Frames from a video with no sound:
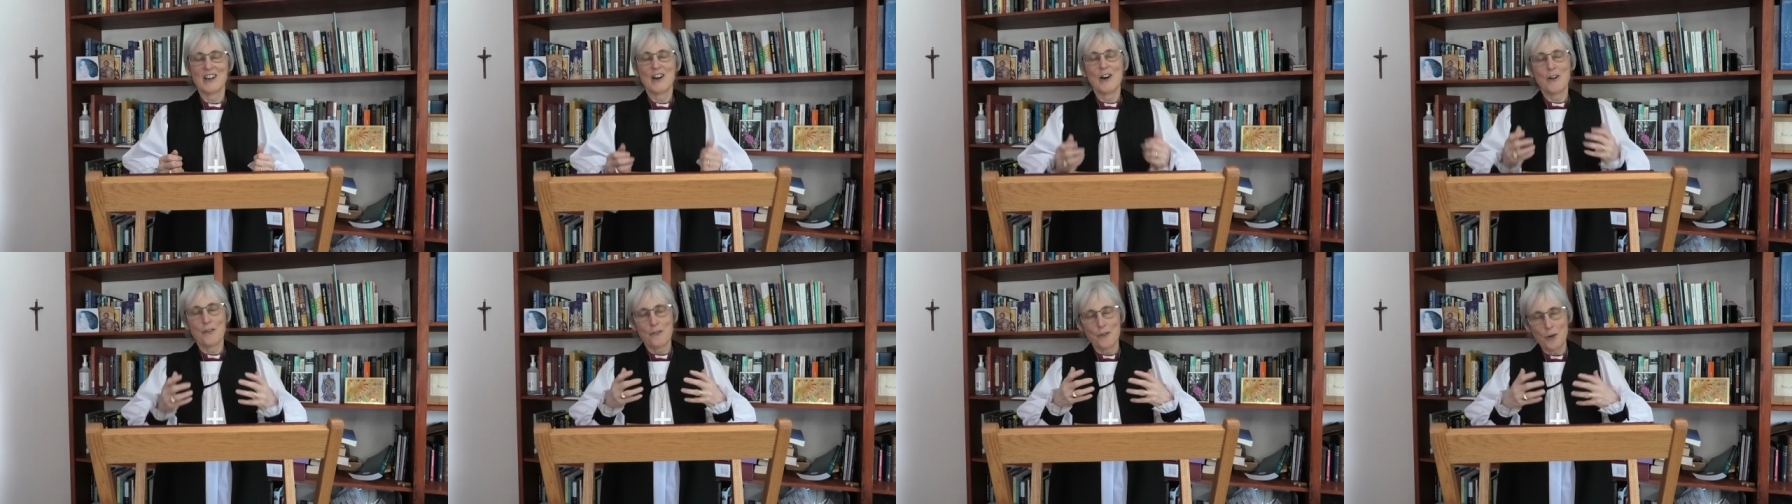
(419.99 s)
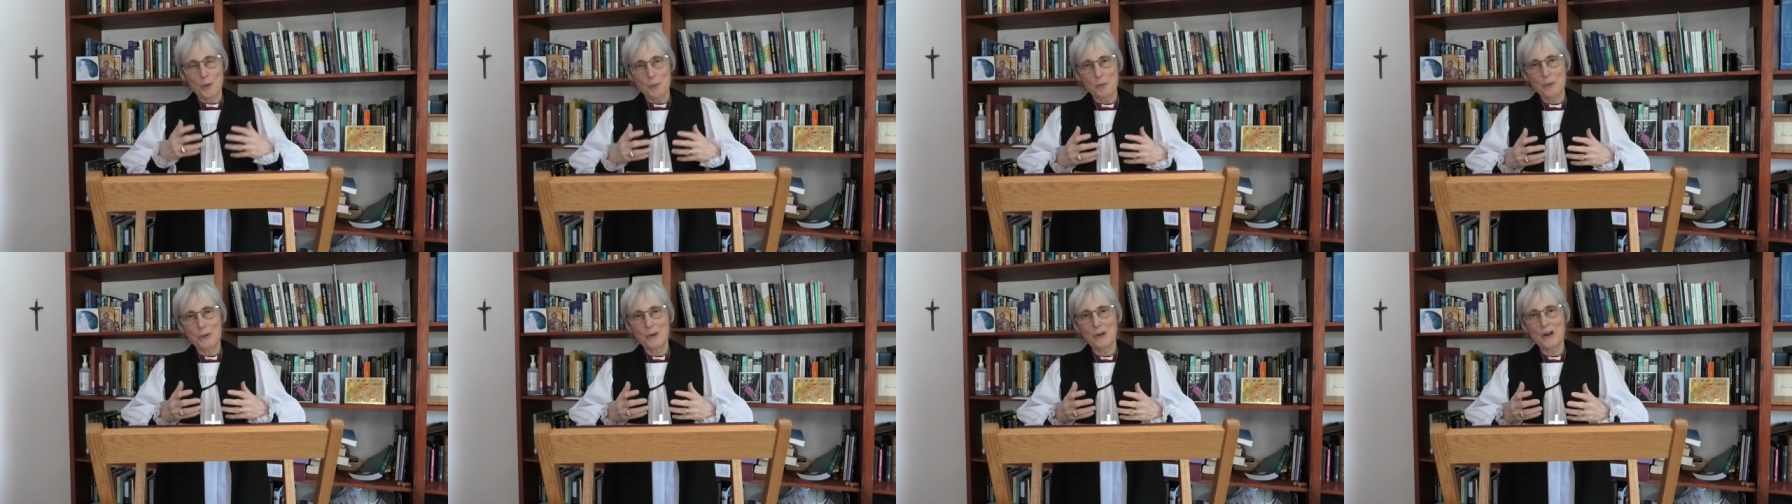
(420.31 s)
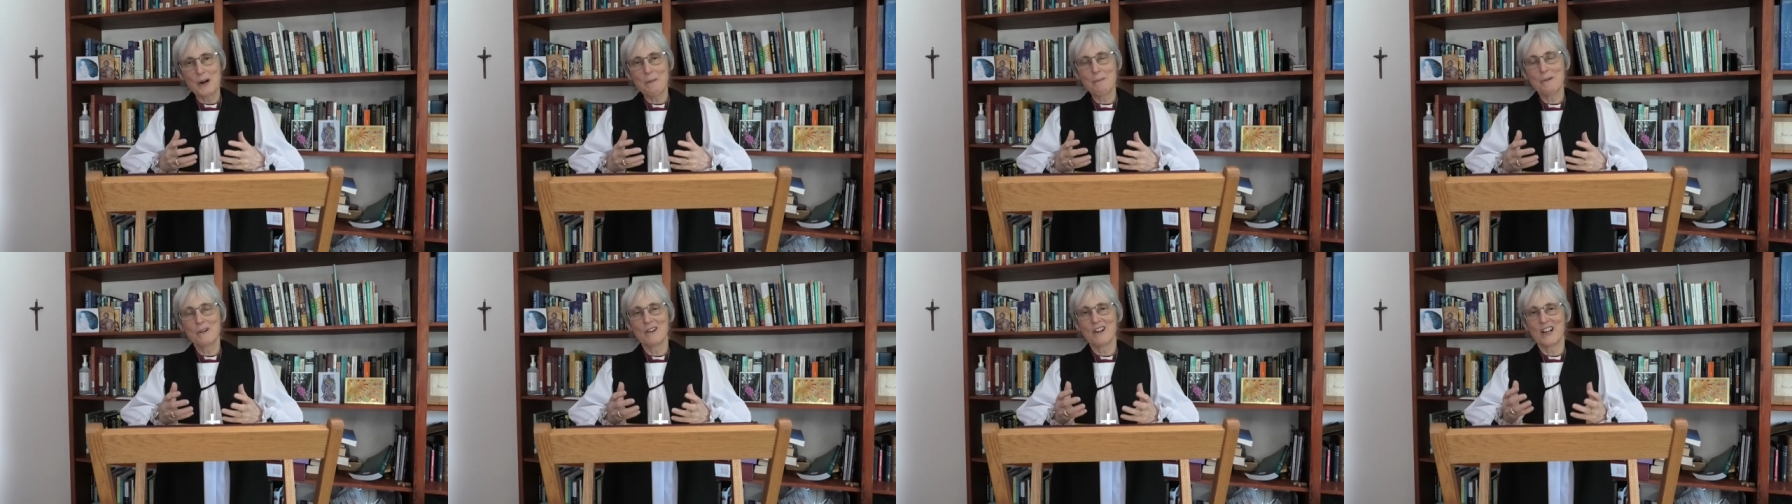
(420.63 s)
for
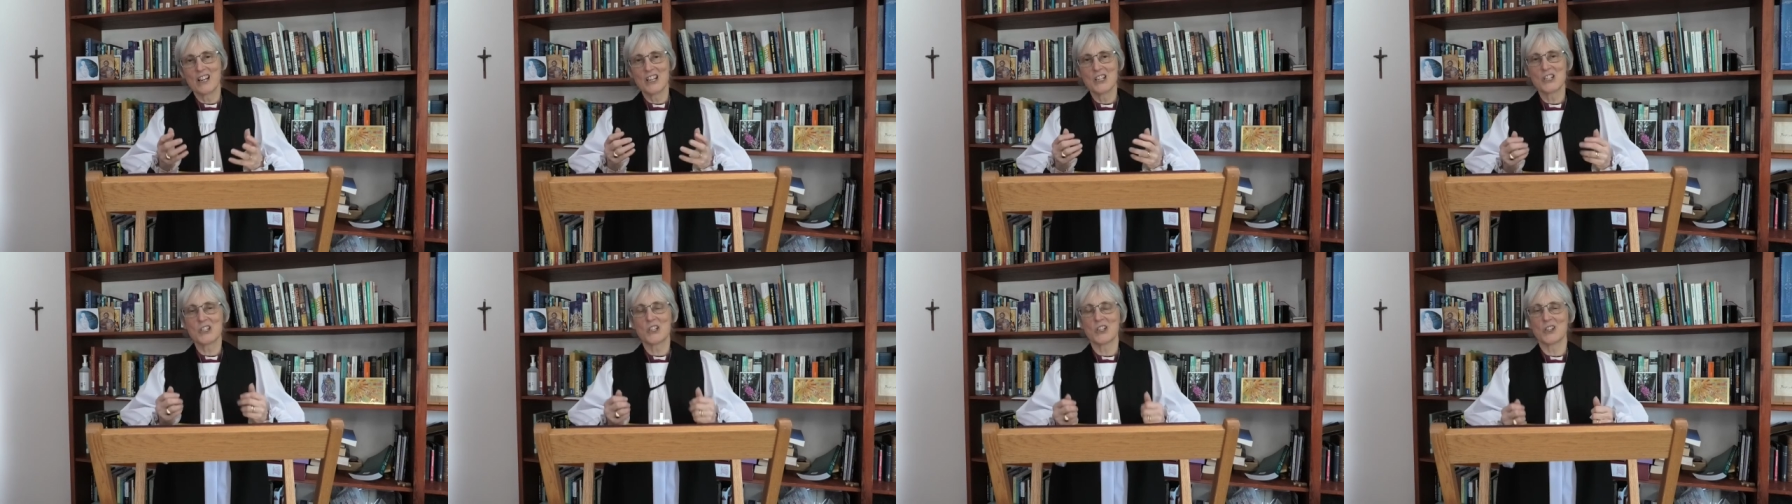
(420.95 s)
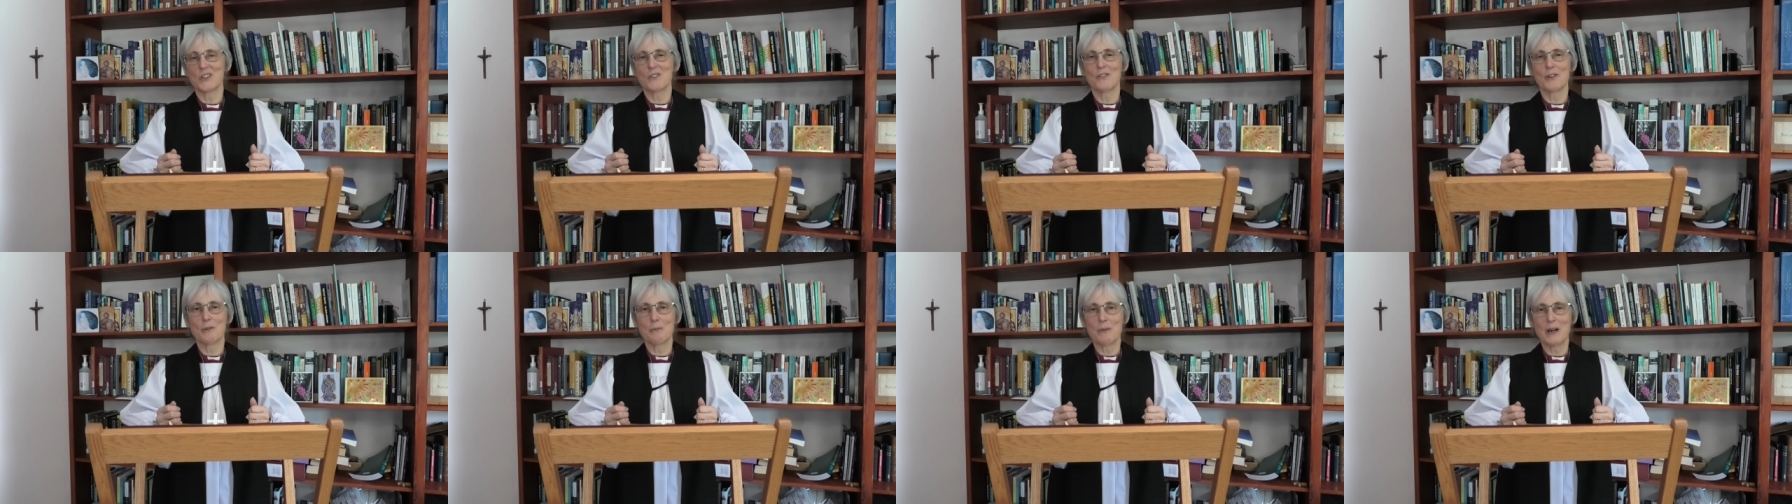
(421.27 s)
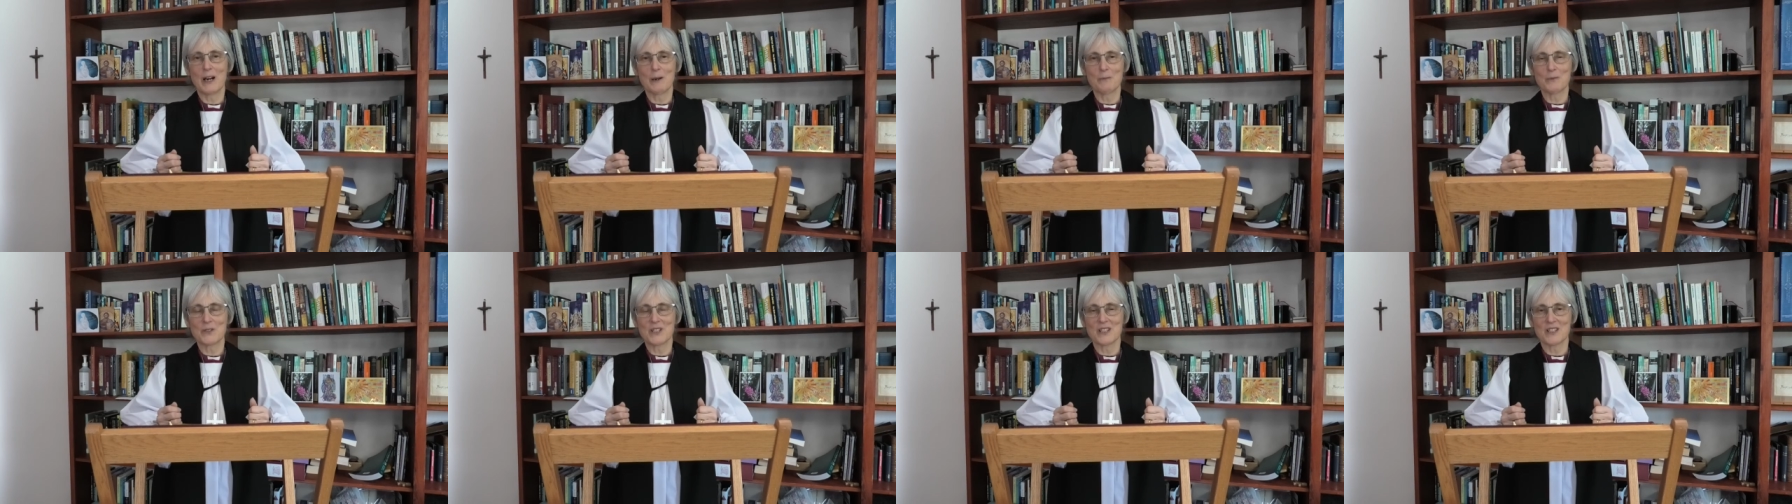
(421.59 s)
preparation for
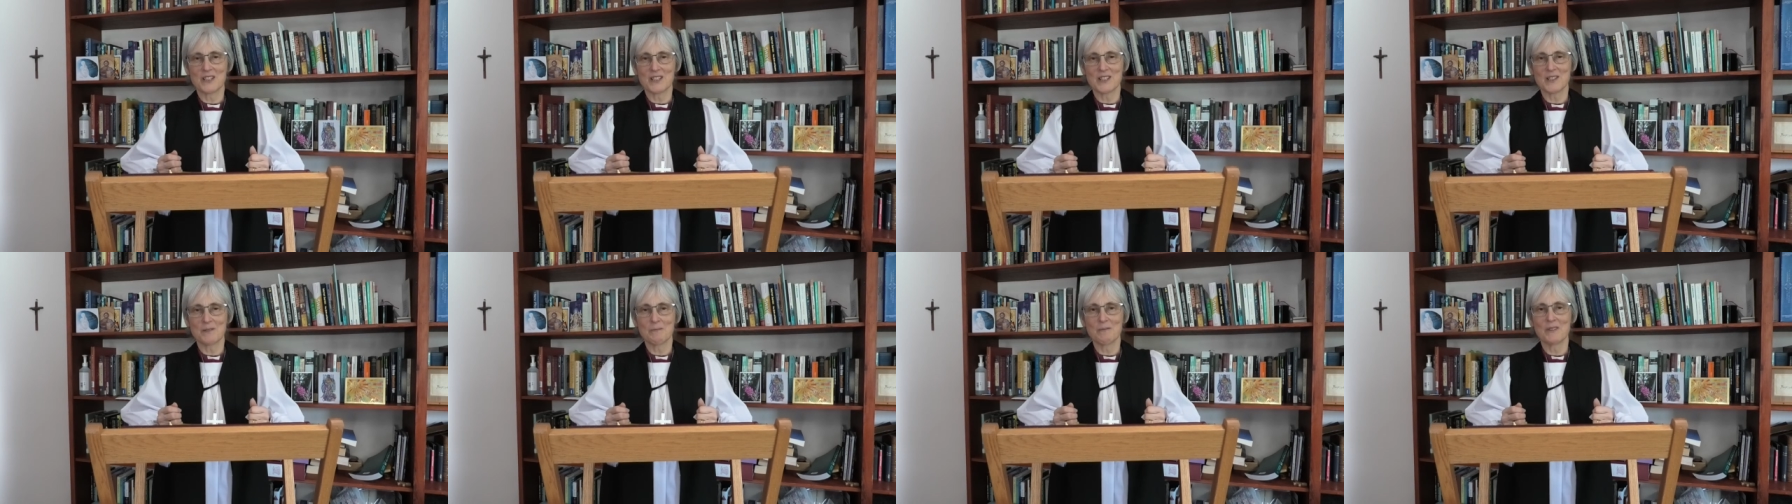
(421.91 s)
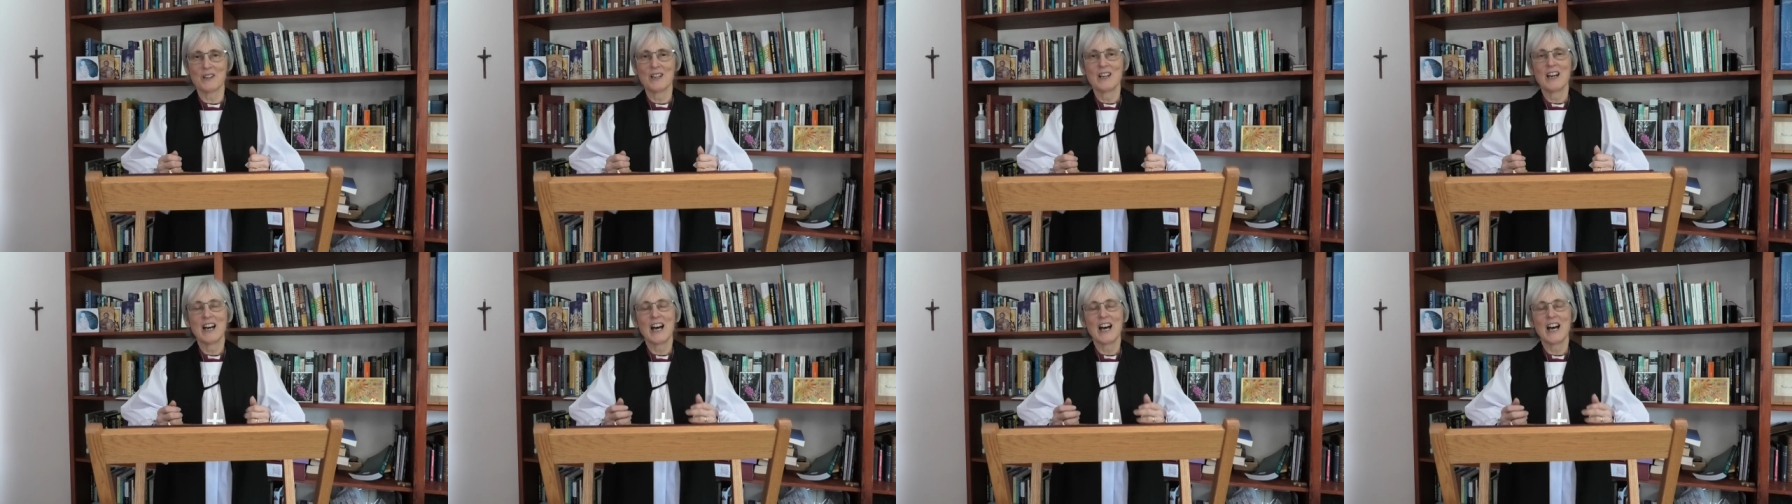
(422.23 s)
baptism,